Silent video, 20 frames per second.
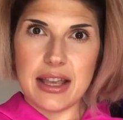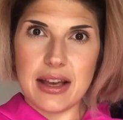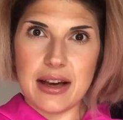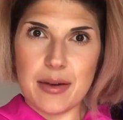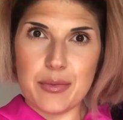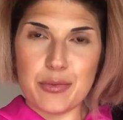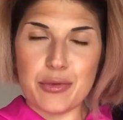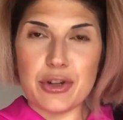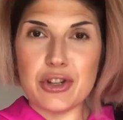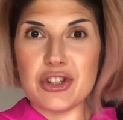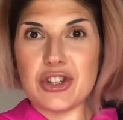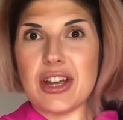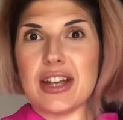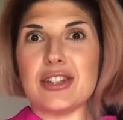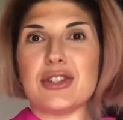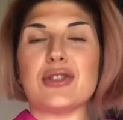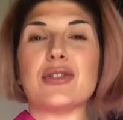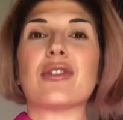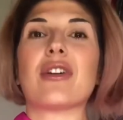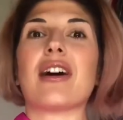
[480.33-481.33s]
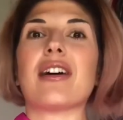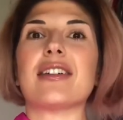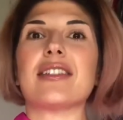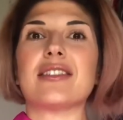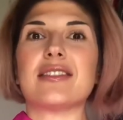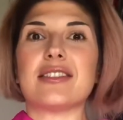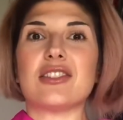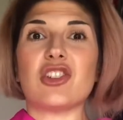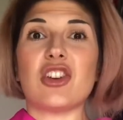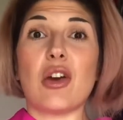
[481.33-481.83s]
appreciate you
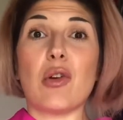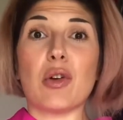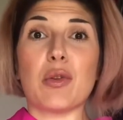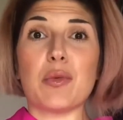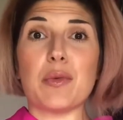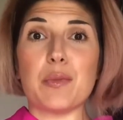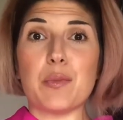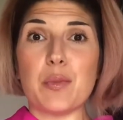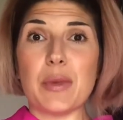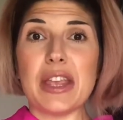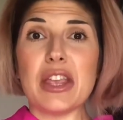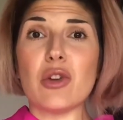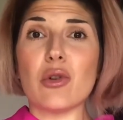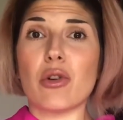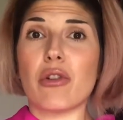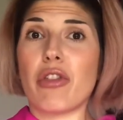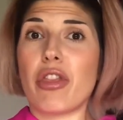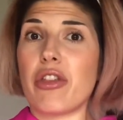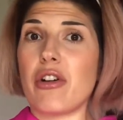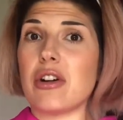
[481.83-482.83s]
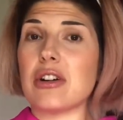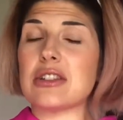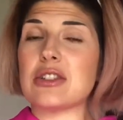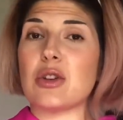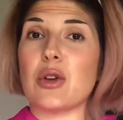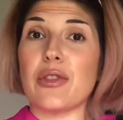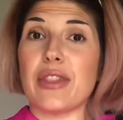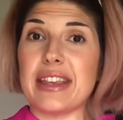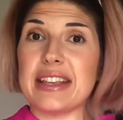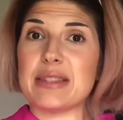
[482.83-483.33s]
guys sharing with me your thoughts
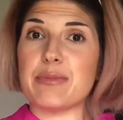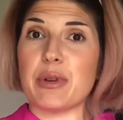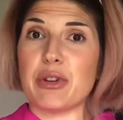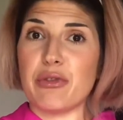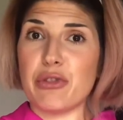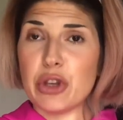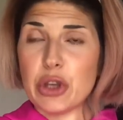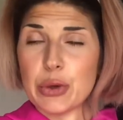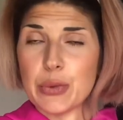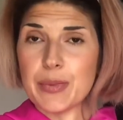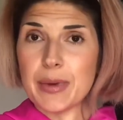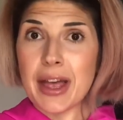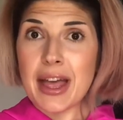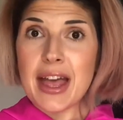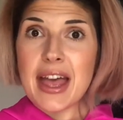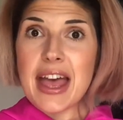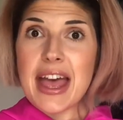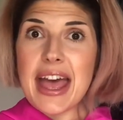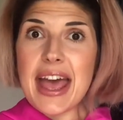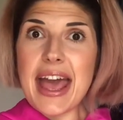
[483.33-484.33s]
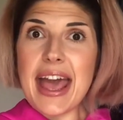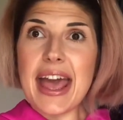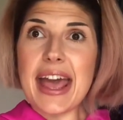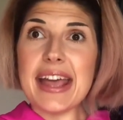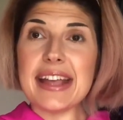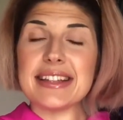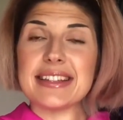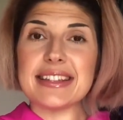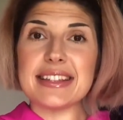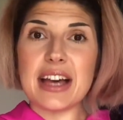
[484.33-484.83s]
on this perfume.
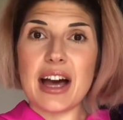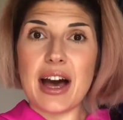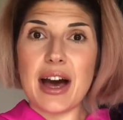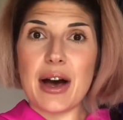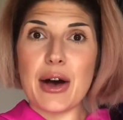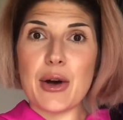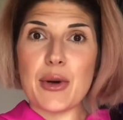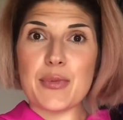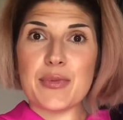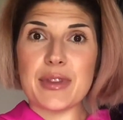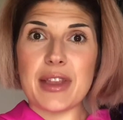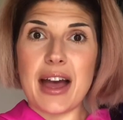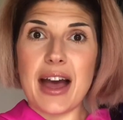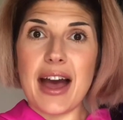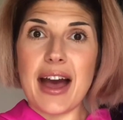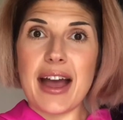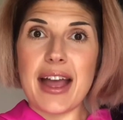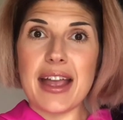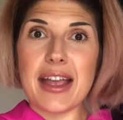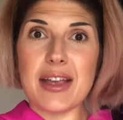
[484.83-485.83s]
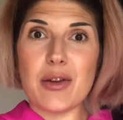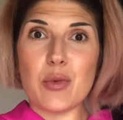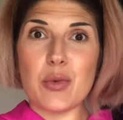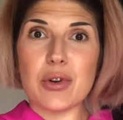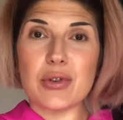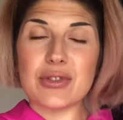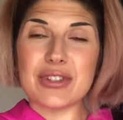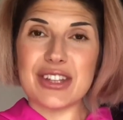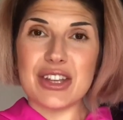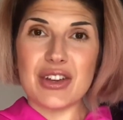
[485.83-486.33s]
And I
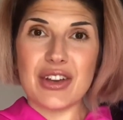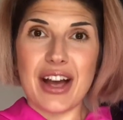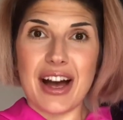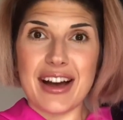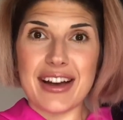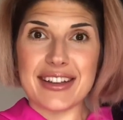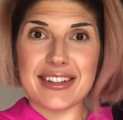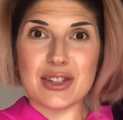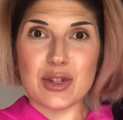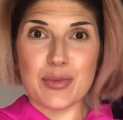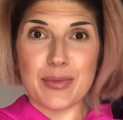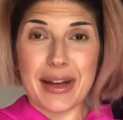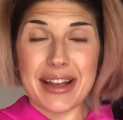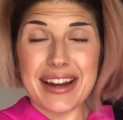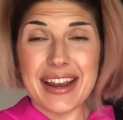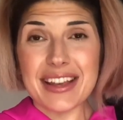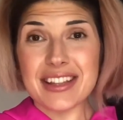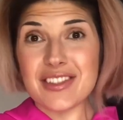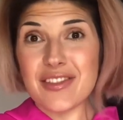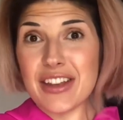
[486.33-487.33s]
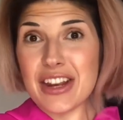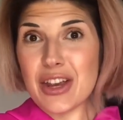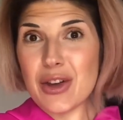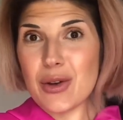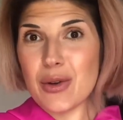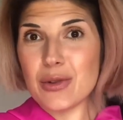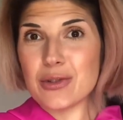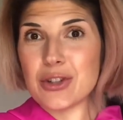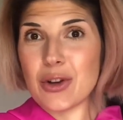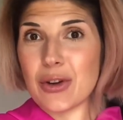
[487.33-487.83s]
will see you guys on my next
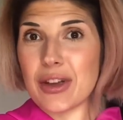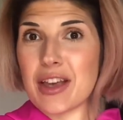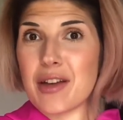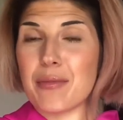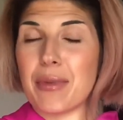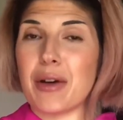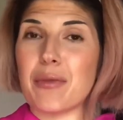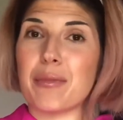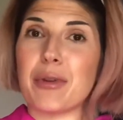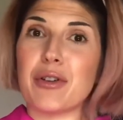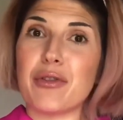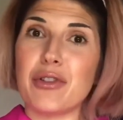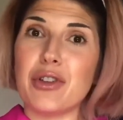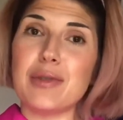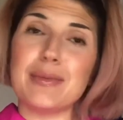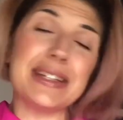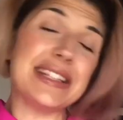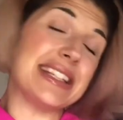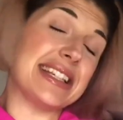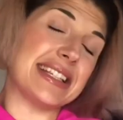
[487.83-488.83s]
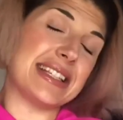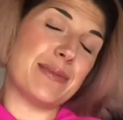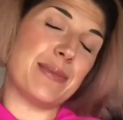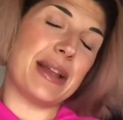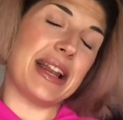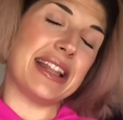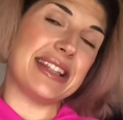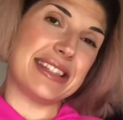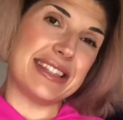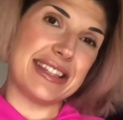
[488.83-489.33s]
video talking about perfume and disability.